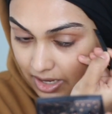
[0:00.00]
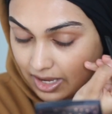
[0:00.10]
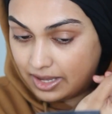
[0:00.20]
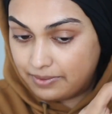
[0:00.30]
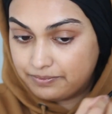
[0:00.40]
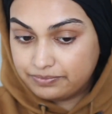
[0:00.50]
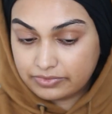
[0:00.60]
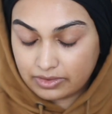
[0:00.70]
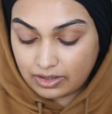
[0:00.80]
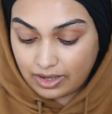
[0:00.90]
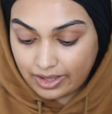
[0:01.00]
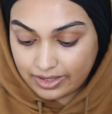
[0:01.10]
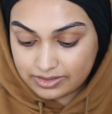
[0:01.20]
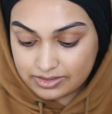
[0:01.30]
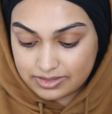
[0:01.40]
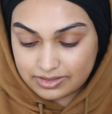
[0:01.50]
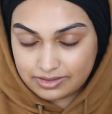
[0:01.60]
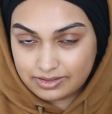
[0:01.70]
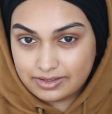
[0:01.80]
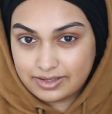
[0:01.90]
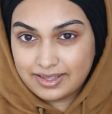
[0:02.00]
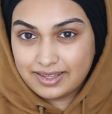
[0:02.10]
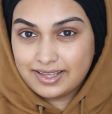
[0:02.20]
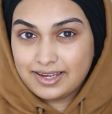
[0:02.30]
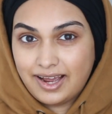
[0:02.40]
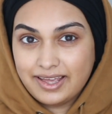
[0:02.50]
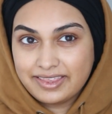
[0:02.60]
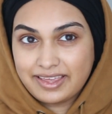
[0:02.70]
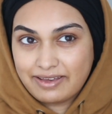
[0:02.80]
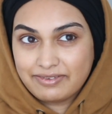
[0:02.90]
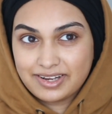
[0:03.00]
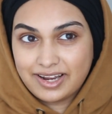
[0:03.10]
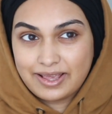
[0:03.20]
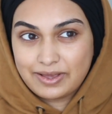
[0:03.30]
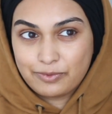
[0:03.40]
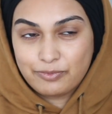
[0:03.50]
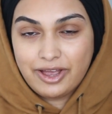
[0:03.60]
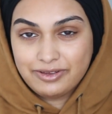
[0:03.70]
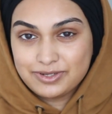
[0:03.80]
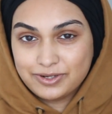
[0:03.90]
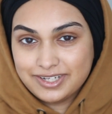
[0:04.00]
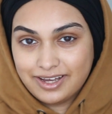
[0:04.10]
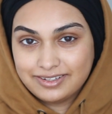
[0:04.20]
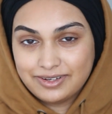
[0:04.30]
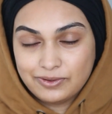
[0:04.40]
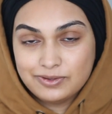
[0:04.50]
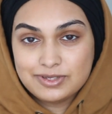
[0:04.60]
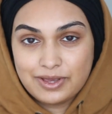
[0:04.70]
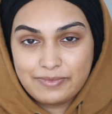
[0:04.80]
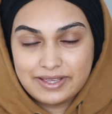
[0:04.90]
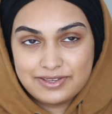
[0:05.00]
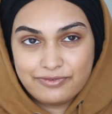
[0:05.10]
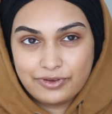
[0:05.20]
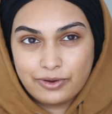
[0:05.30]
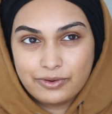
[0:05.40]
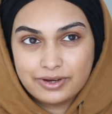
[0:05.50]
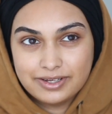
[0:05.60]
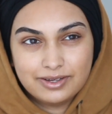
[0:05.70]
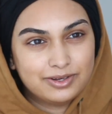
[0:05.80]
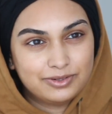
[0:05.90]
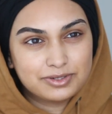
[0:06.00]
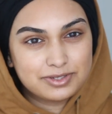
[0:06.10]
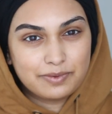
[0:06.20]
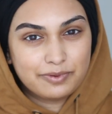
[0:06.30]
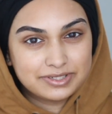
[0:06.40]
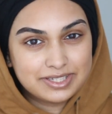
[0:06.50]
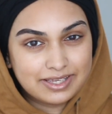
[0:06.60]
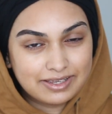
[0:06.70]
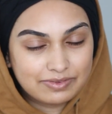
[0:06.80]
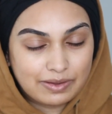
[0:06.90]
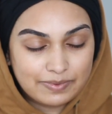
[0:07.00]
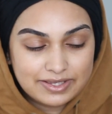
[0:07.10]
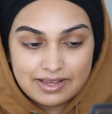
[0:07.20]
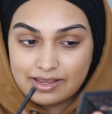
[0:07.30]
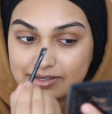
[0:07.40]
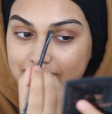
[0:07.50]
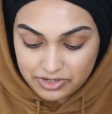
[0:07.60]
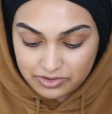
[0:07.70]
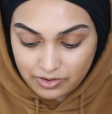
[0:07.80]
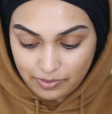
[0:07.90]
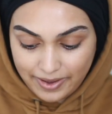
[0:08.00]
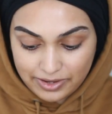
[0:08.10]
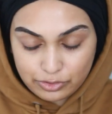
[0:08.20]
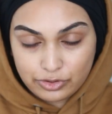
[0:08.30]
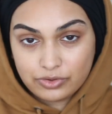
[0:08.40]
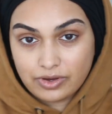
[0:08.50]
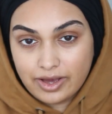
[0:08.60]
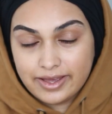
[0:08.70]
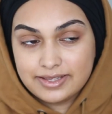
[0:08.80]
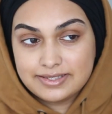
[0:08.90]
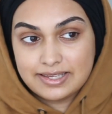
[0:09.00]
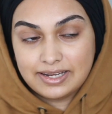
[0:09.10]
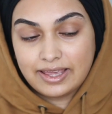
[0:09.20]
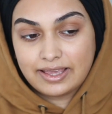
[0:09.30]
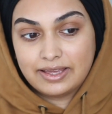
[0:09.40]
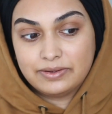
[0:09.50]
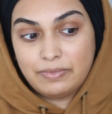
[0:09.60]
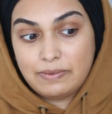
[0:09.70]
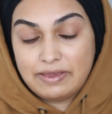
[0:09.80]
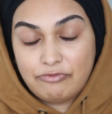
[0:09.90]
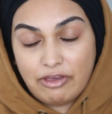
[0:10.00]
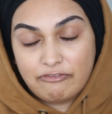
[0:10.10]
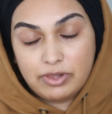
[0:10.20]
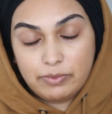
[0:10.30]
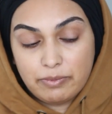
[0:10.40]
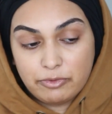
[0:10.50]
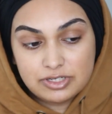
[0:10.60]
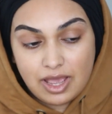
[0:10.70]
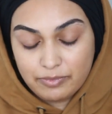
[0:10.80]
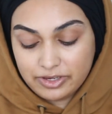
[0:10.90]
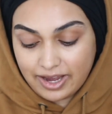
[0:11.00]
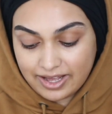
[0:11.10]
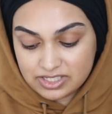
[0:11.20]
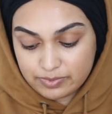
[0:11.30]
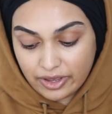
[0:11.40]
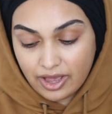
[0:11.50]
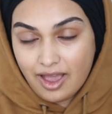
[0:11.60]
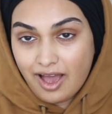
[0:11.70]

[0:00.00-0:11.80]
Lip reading: And I think having like your brows not done also makes you feel not so pretty, if that makes sense. Don't know about you guys, like, and maybe if you have a little bit more time on your hands, but